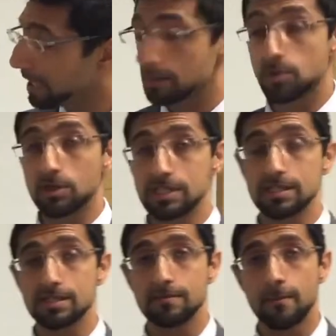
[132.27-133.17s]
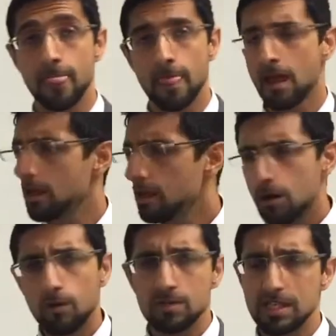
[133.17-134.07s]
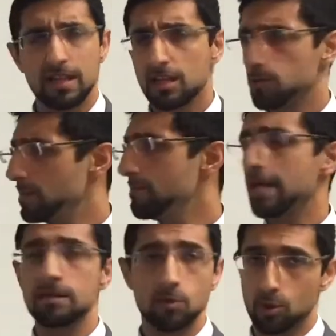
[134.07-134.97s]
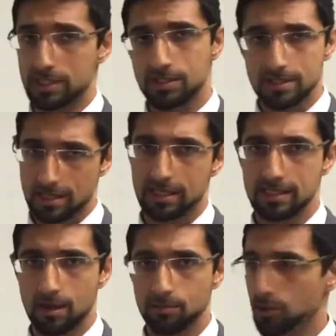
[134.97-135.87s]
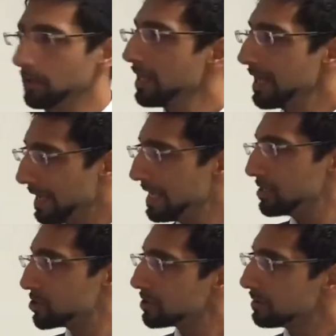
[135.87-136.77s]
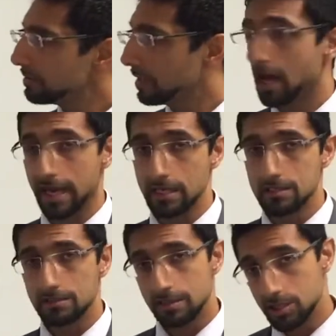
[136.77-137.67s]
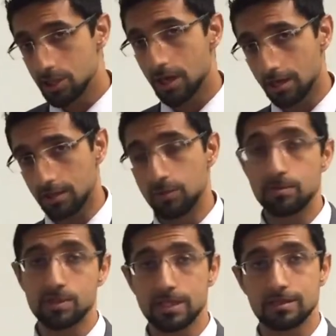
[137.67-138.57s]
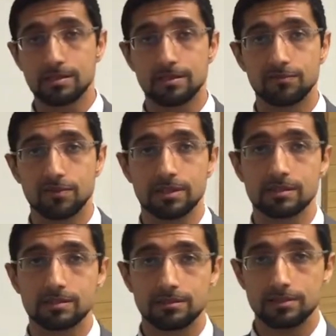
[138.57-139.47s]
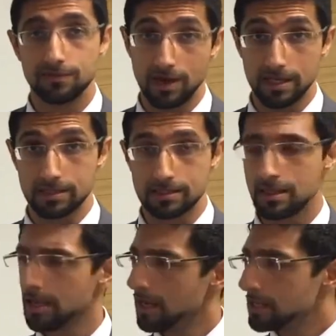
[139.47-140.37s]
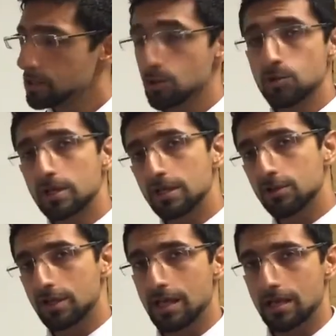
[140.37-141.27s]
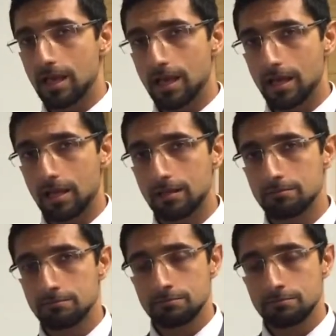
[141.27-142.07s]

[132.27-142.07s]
black boxes. Obviously there could be many more, it's just an example. Each line, each color represents a different device. So you can look at an